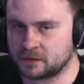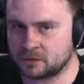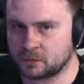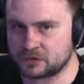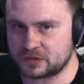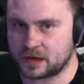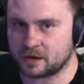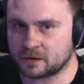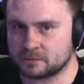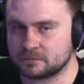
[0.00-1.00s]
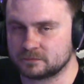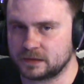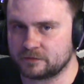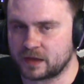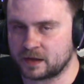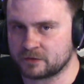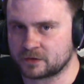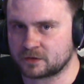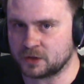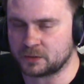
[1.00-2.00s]
gorgeous hair if they ever
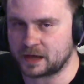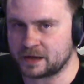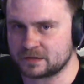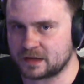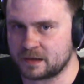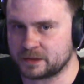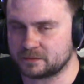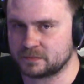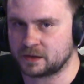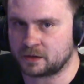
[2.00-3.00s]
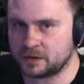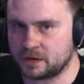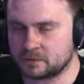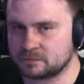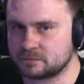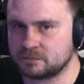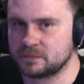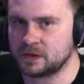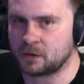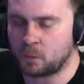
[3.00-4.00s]
cloned Einstein, but, he could,
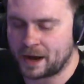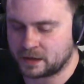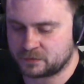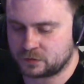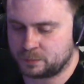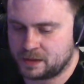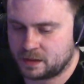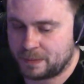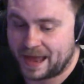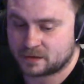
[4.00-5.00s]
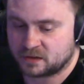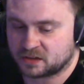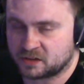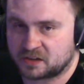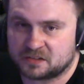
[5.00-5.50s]
wind up just being a patent clerk.